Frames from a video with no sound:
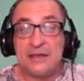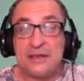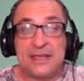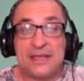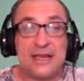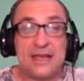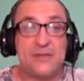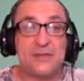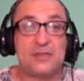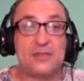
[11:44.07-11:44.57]

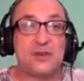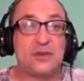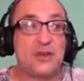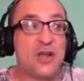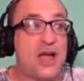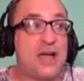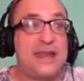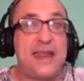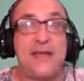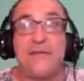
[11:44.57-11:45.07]
10 of us are
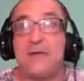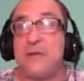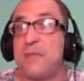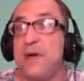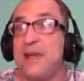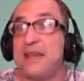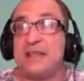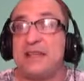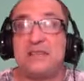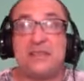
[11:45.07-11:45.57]
gone.
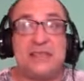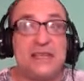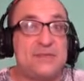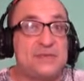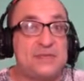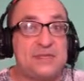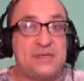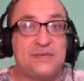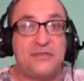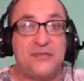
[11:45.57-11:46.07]
Everybody
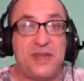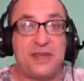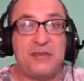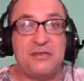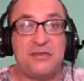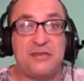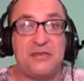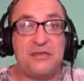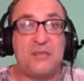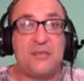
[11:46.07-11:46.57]
seems to
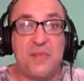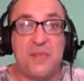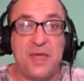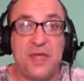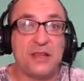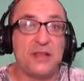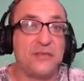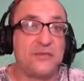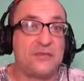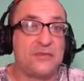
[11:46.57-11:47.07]
fit the
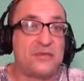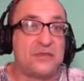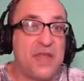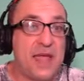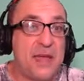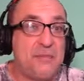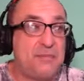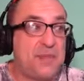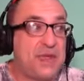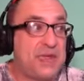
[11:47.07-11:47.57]
bill
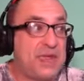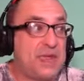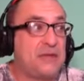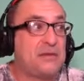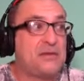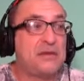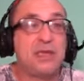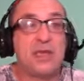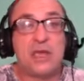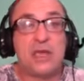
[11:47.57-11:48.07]
of not
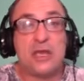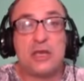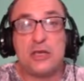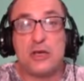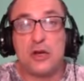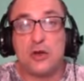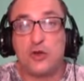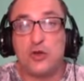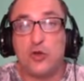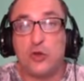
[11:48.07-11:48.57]
being,
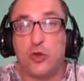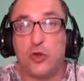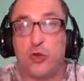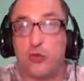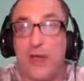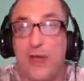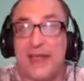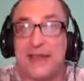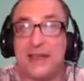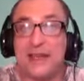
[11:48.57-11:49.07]
too
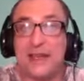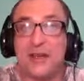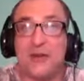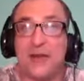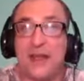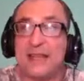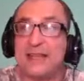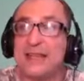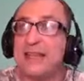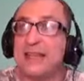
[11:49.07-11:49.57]
threatening
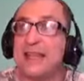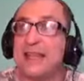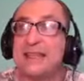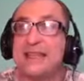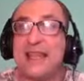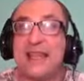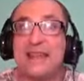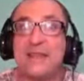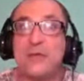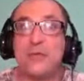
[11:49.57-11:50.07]
or anything
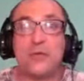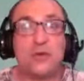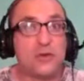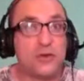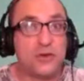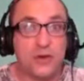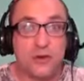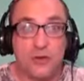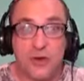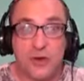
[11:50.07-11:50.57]
like that. They were
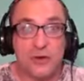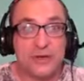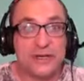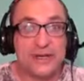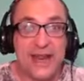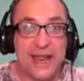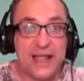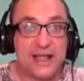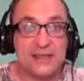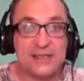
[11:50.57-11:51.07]
doing their
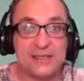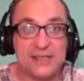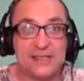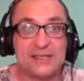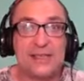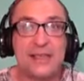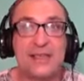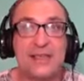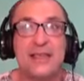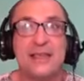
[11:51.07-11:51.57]
own
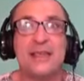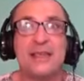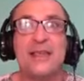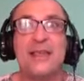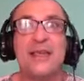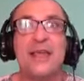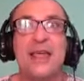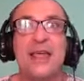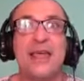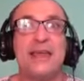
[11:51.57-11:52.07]
analysis.
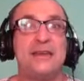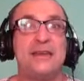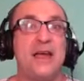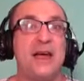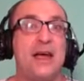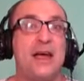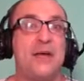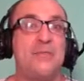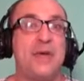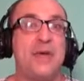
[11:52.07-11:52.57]
And
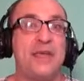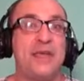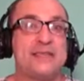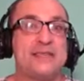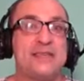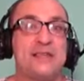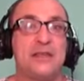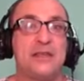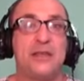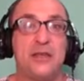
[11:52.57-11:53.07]

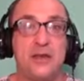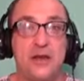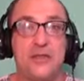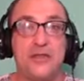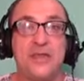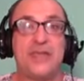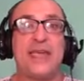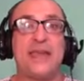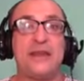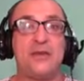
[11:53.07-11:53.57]
basically,
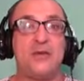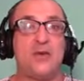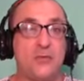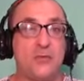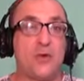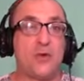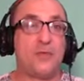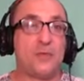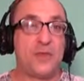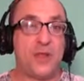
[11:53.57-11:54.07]
they get into a
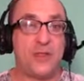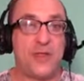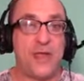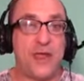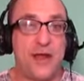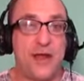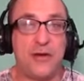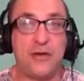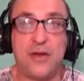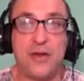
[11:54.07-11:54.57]
room, they're
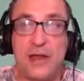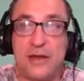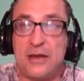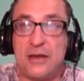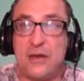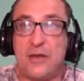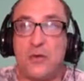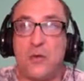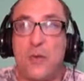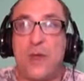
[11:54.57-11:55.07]
there,
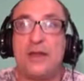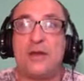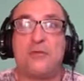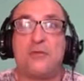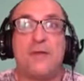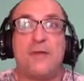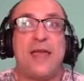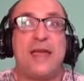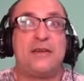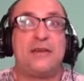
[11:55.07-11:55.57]
and they're waiting
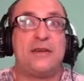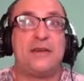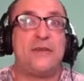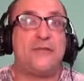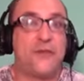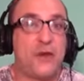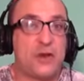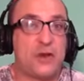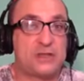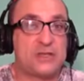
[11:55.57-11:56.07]
around, and
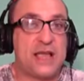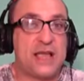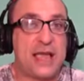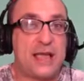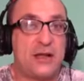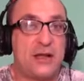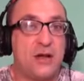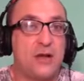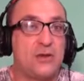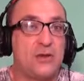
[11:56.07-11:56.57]
the first
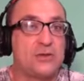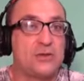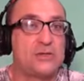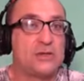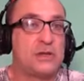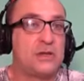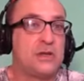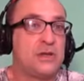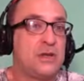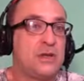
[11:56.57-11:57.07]
guy
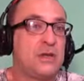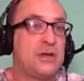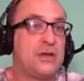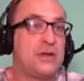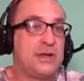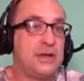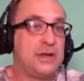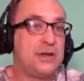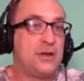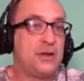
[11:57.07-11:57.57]
goes
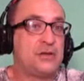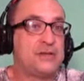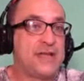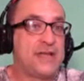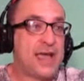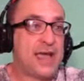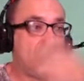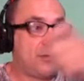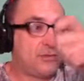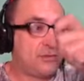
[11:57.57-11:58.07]

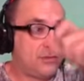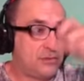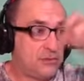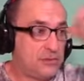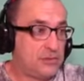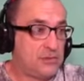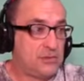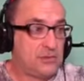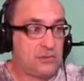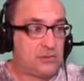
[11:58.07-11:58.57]
out,
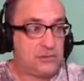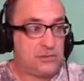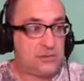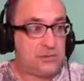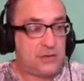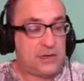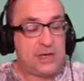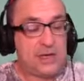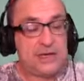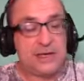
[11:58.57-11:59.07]

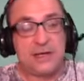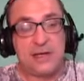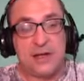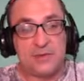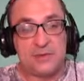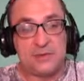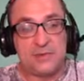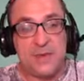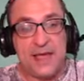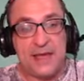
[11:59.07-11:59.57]
and he
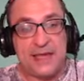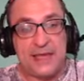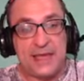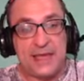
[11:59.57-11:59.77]
comes back